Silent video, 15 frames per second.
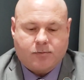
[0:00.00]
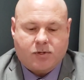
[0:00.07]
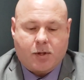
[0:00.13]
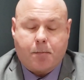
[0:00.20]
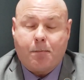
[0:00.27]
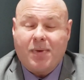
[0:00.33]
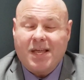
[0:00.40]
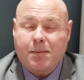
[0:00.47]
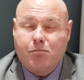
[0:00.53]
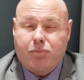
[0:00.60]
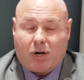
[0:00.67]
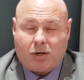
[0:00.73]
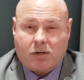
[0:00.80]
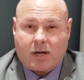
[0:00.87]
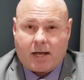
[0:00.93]
The big
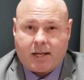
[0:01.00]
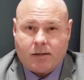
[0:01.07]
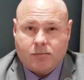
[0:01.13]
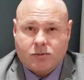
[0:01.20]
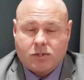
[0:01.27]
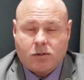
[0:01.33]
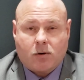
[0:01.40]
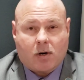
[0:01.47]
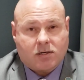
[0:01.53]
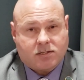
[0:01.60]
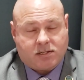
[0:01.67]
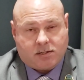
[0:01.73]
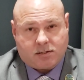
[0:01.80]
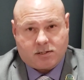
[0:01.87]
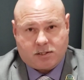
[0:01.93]
bulk items, though, are
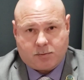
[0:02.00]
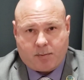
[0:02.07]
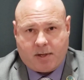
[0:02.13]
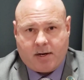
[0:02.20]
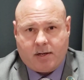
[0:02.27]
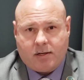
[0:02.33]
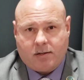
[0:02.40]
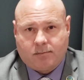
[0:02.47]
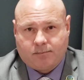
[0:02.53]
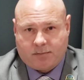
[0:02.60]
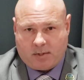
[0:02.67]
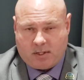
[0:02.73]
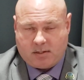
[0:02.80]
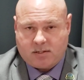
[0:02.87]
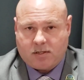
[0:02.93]
still suspended
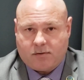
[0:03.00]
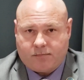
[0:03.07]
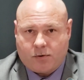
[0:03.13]
until